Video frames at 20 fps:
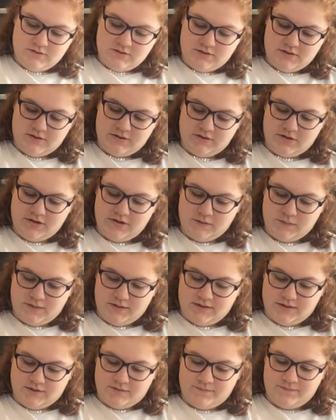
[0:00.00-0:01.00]
And you're going to
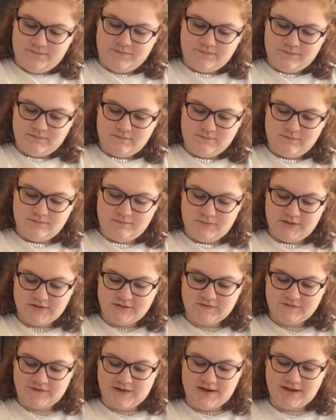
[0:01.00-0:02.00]
want to
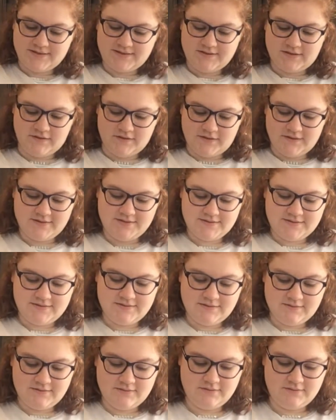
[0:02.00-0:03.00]
mix fast on this